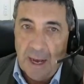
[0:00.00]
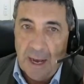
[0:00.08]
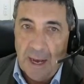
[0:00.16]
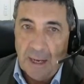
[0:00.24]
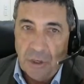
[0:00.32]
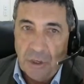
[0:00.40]

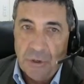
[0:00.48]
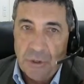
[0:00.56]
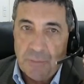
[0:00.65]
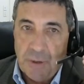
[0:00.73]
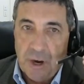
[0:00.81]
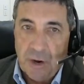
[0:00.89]
are
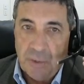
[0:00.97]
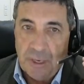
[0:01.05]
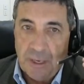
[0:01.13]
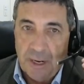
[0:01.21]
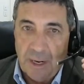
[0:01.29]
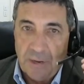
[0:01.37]
used by
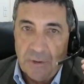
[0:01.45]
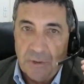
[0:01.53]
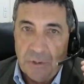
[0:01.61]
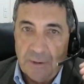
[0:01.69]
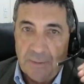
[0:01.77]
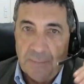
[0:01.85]

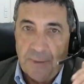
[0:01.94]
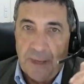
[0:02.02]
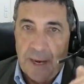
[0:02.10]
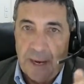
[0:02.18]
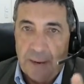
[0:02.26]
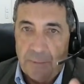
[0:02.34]
regulators
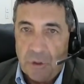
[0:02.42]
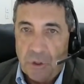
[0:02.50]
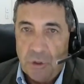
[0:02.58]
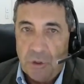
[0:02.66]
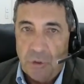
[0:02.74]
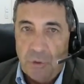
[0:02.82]

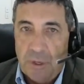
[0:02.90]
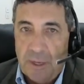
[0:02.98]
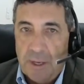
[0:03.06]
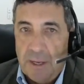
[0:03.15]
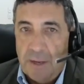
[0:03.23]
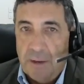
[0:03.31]
to
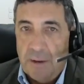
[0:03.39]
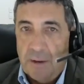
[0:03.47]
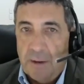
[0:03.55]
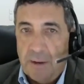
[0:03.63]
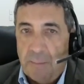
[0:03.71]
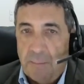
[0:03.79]

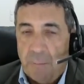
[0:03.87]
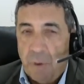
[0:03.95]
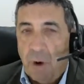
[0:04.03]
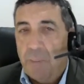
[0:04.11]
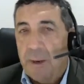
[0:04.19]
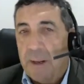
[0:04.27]

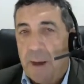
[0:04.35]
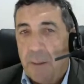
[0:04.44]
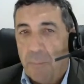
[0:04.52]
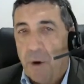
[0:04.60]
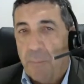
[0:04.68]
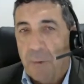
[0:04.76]

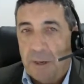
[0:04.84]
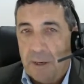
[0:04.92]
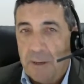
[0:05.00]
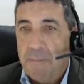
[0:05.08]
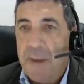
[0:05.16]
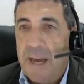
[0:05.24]

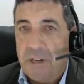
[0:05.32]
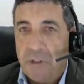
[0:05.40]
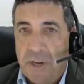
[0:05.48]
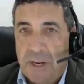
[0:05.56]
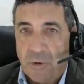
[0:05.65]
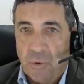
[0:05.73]
appropriately
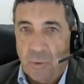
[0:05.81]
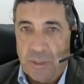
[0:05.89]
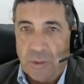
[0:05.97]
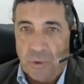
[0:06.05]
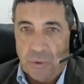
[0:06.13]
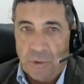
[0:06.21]
manage natural
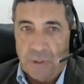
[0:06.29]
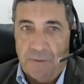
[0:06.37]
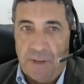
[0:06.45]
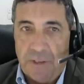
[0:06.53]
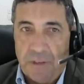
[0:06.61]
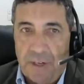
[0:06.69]
resources
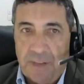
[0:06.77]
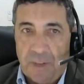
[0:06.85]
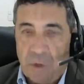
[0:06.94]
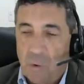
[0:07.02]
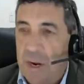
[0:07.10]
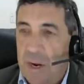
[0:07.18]
vested in
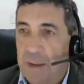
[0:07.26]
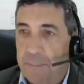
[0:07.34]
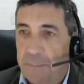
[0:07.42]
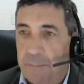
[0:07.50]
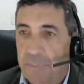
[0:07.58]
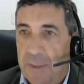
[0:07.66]
the Crown.
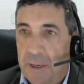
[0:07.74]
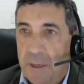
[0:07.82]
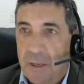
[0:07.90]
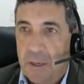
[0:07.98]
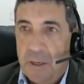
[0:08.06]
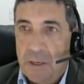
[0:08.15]

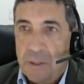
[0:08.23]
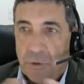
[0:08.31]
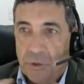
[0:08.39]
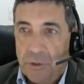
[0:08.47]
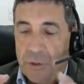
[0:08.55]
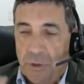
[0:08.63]
So
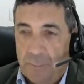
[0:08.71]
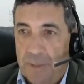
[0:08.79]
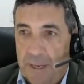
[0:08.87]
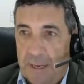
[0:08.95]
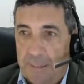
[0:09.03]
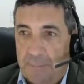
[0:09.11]
I'll just stop
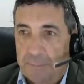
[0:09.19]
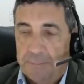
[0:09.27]
there.